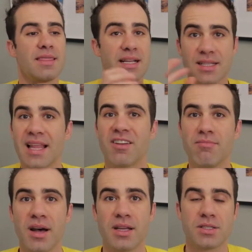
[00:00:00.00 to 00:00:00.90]
That's a lot of
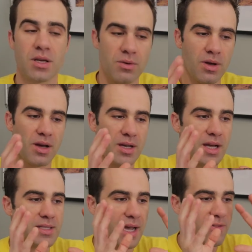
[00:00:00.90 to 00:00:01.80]
money. So, uh,
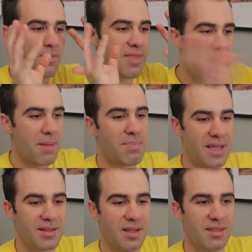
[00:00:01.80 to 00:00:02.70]
aside from that
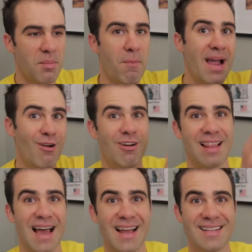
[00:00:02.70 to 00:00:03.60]
being the, the
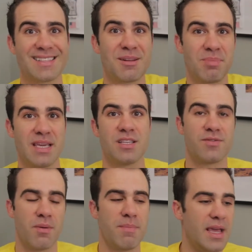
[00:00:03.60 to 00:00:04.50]
paralyzed piece
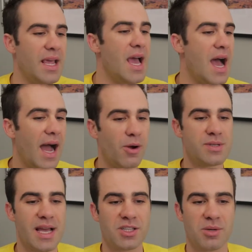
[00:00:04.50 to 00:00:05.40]
for me, I
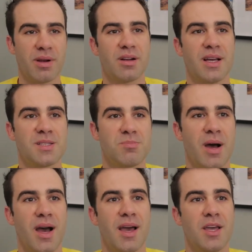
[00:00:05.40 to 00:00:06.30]
was actually paralyzed
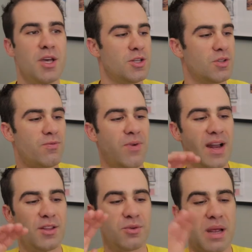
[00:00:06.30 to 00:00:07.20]
by just
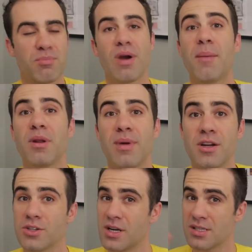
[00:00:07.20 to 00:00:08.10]
finding the right property
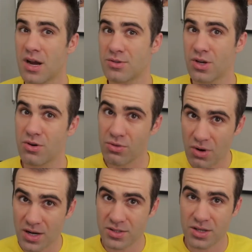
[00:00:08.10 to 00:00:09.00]
manager because I was
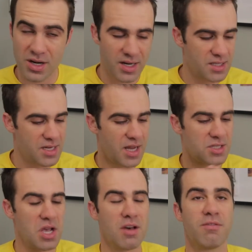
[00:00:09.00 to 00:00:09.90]
across the United
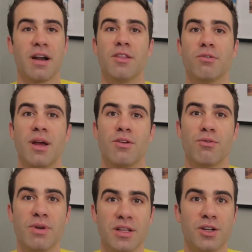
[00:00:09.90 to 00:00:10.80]
States, finding the right
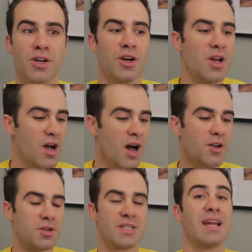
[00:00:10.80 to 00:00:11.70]
realtor,
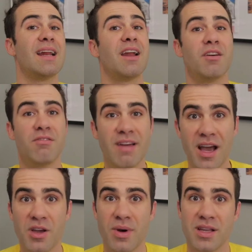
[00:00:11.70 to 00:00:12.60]
understanding how to
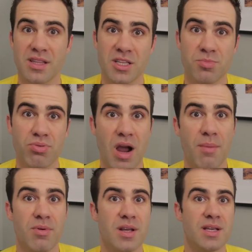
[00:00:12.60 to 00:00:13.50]
evaluate these
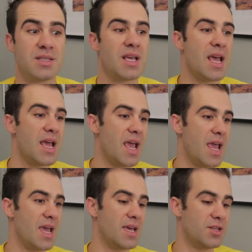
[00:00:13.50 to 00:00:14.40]
properties
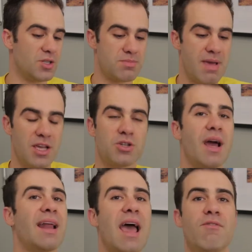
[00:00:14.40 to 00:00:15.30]
and just making sure
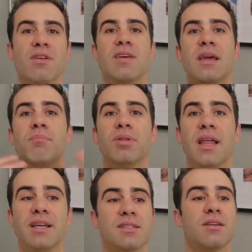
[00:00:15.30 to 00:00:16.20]
I had everything in
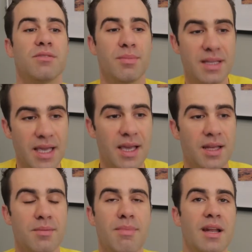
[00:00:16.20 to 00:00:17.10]
place from
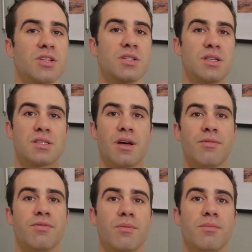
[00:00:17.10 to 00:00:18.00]
again managing this
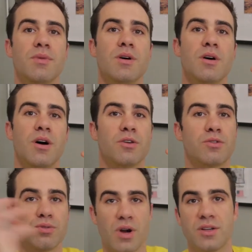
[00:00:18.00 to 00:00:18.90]
stuff from
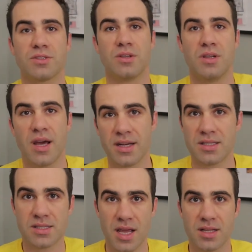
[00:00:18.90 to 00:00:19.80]
across the United
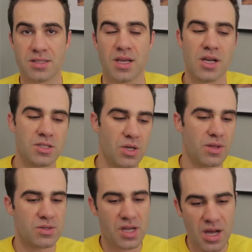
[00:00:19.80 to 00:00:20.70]
States. So
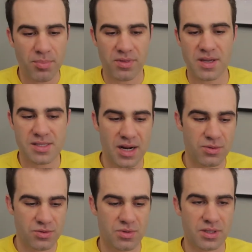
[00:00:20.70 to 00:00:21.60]
there's a couple things that I
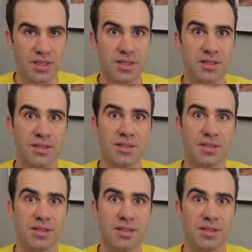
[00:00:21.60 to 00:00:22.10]
was really